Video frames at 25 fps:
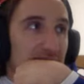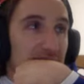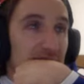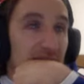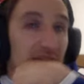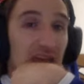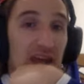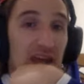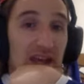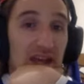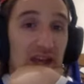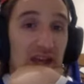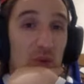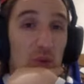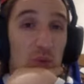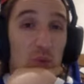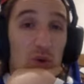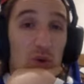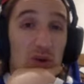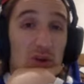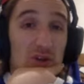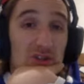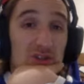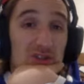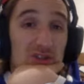can't get
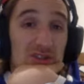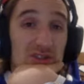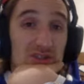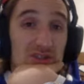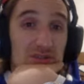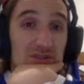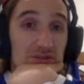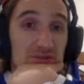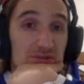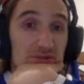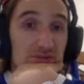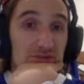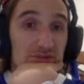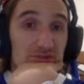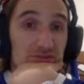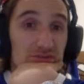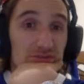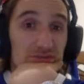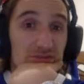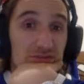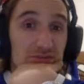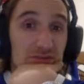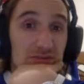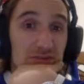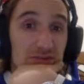worse.
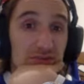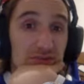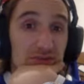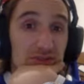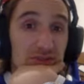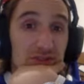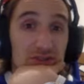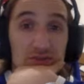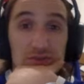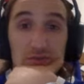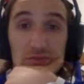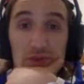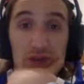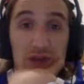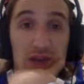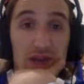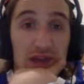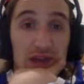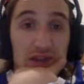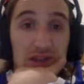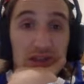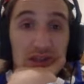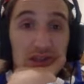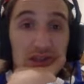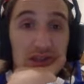Just
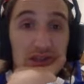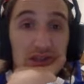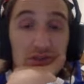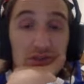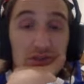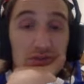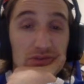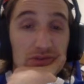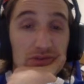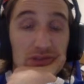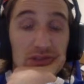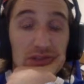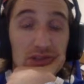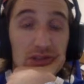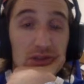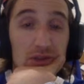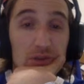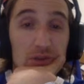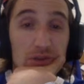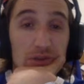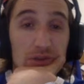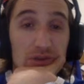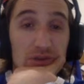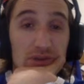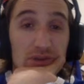I think they should really go
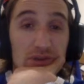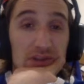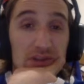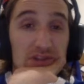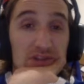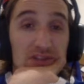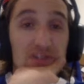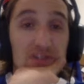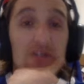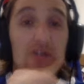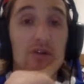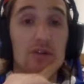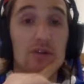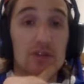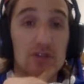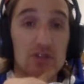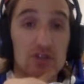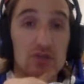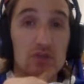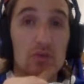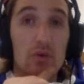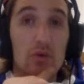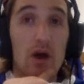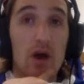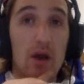with consider the
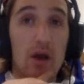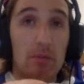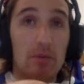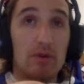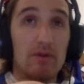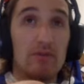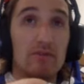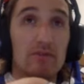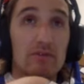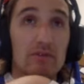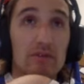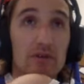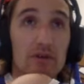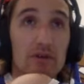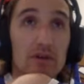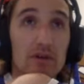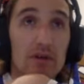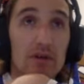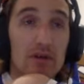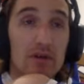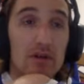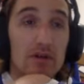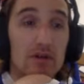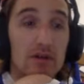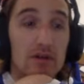swap of
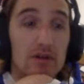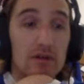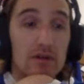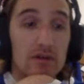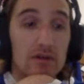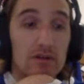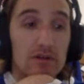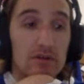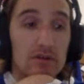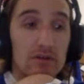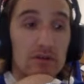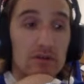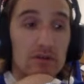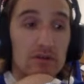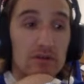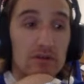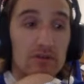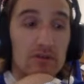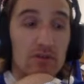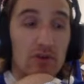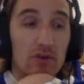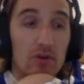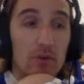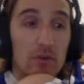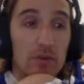
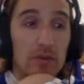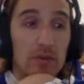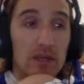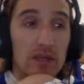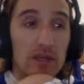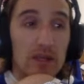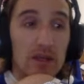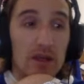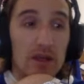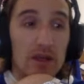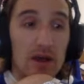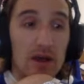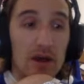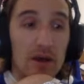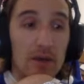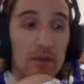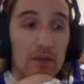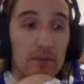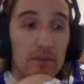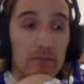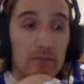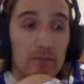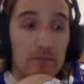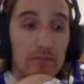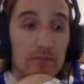Domi for
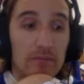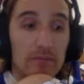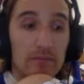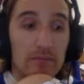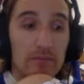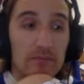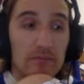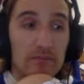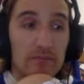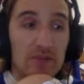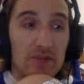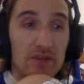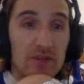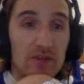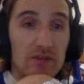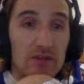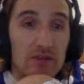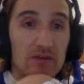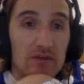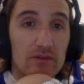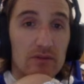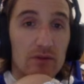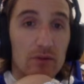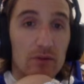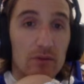
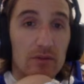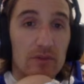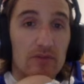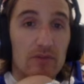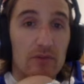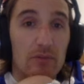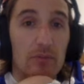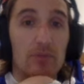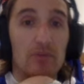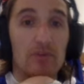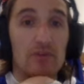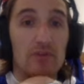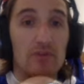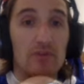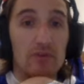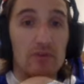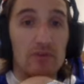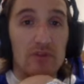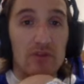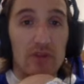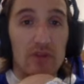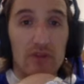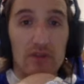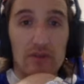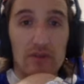
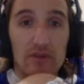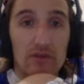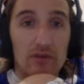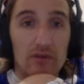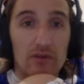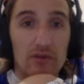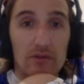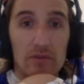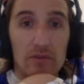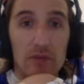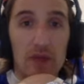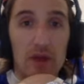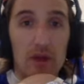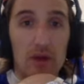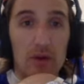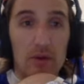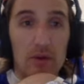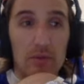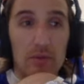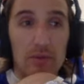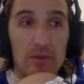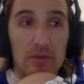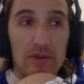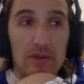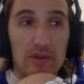Bertuzzi on the first power
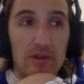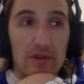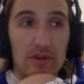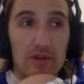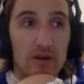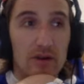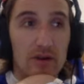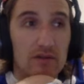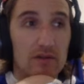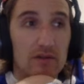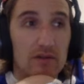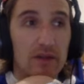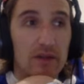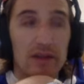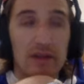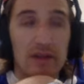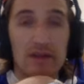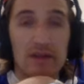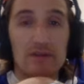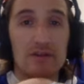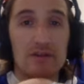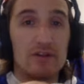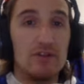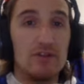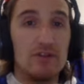play there, and
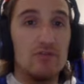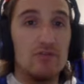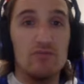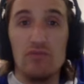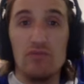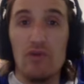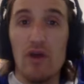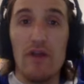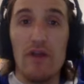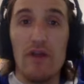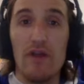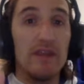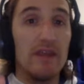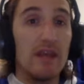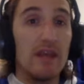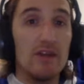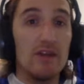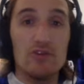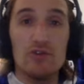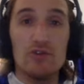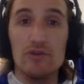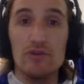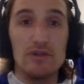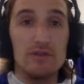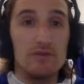just run the
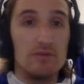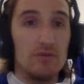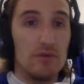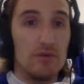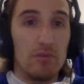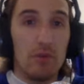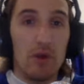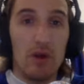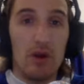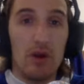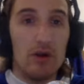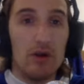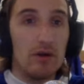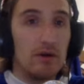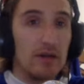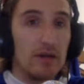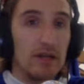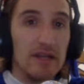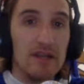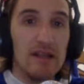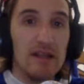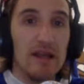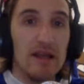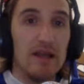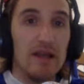entries with Marner and
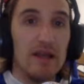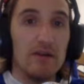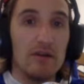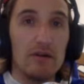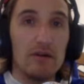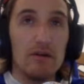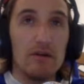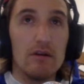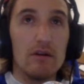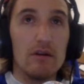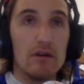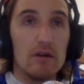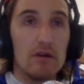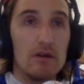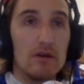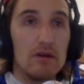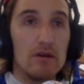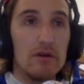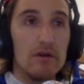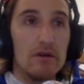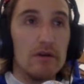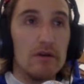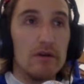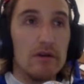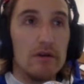Nylander,
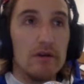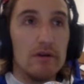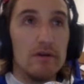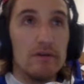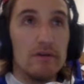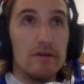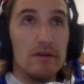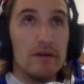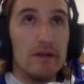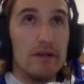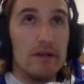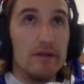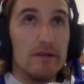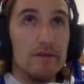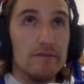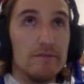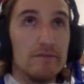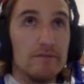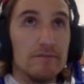right?